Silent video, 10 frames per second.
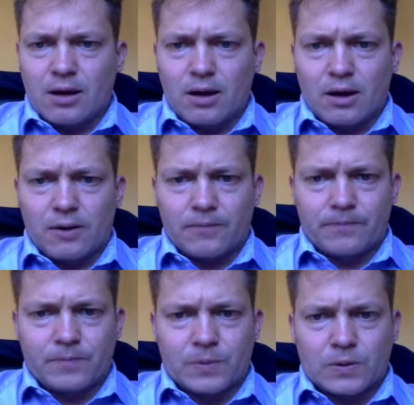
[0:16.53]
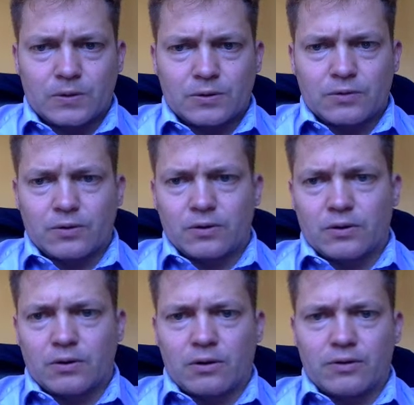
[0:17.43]

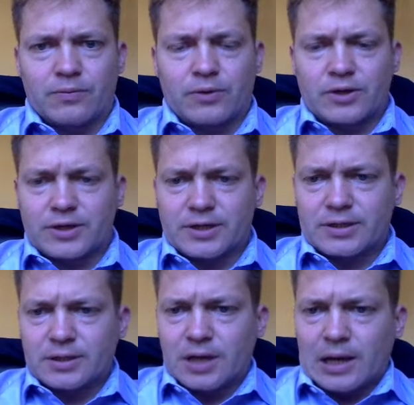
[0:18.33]
all the projects.